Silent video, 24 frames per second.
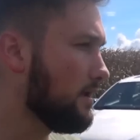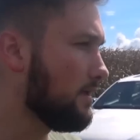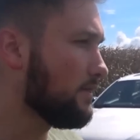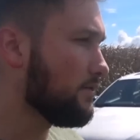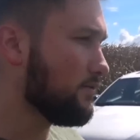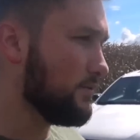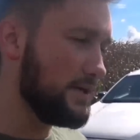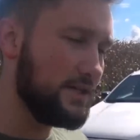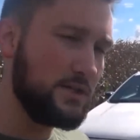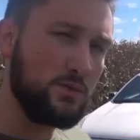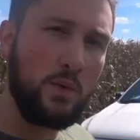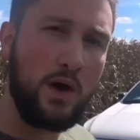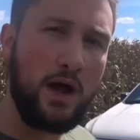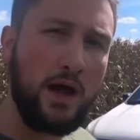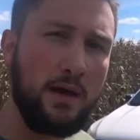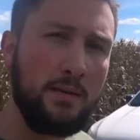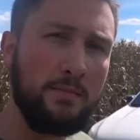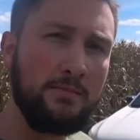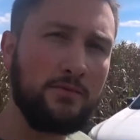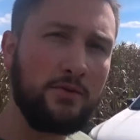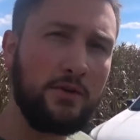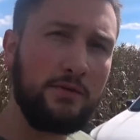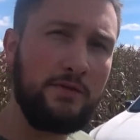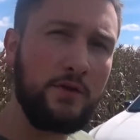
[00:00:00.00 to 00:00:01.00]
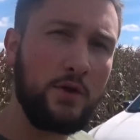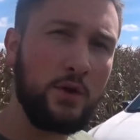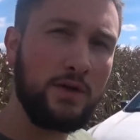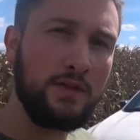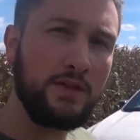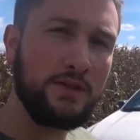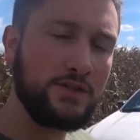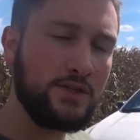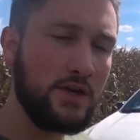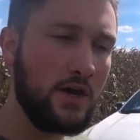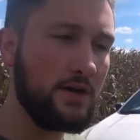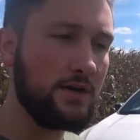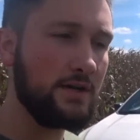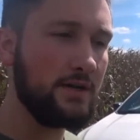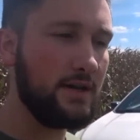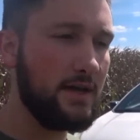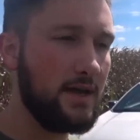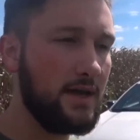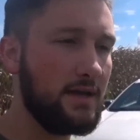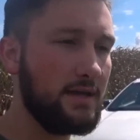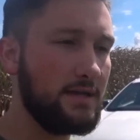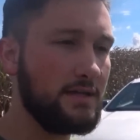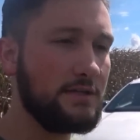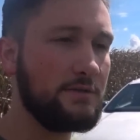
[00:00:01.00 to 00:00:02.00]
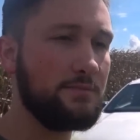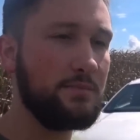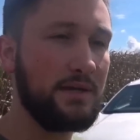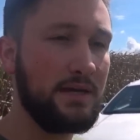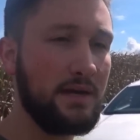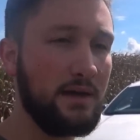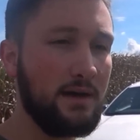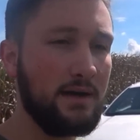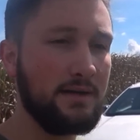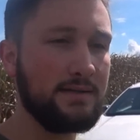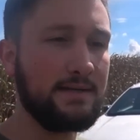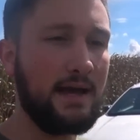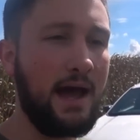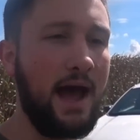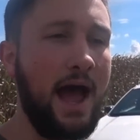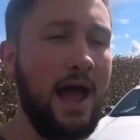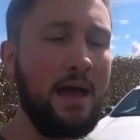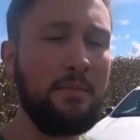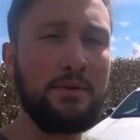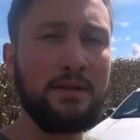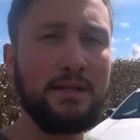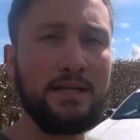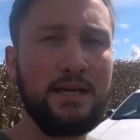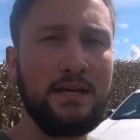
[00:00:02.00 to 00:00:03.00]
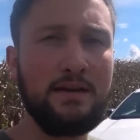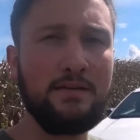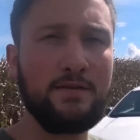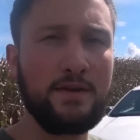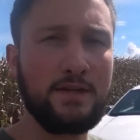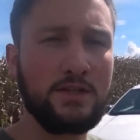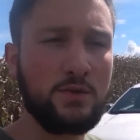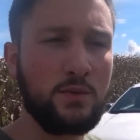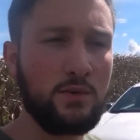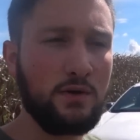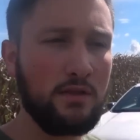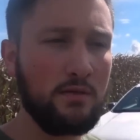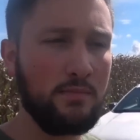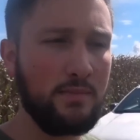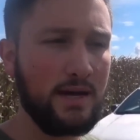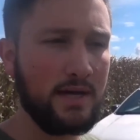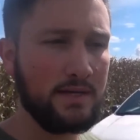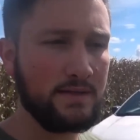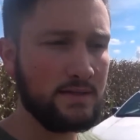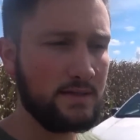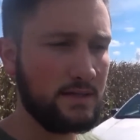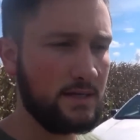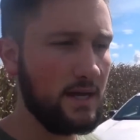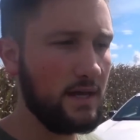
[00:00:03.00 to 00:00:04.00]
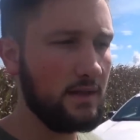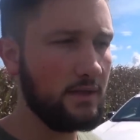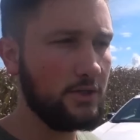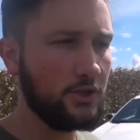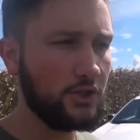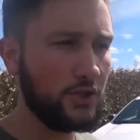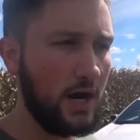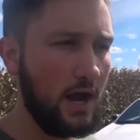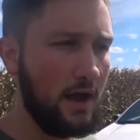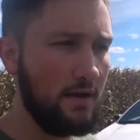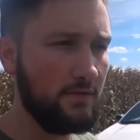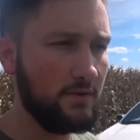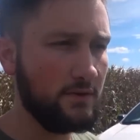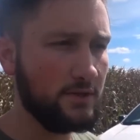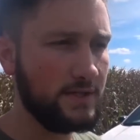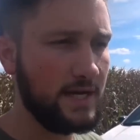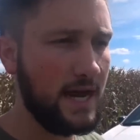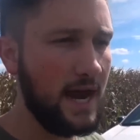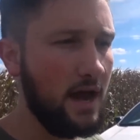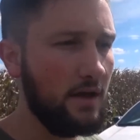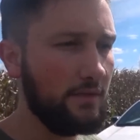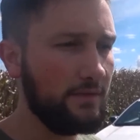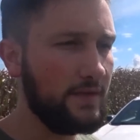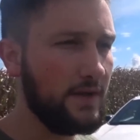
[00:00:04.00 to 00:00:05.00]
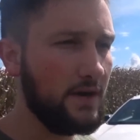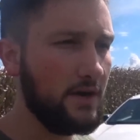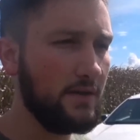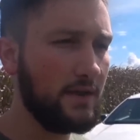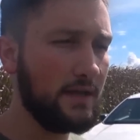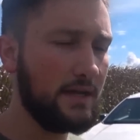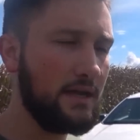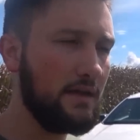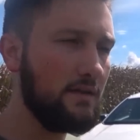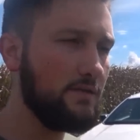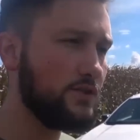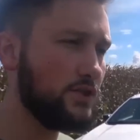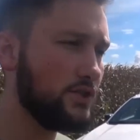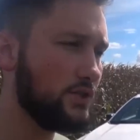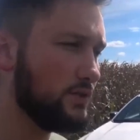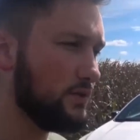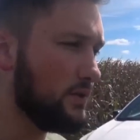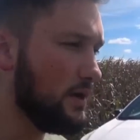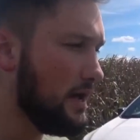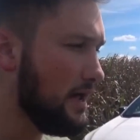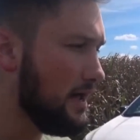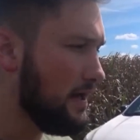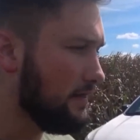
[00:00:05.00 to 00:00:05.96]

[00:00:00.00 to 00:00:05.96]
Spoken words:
The reason why I'm reviewing this car today is because I believe it's one of the best daily drivers out there that gives you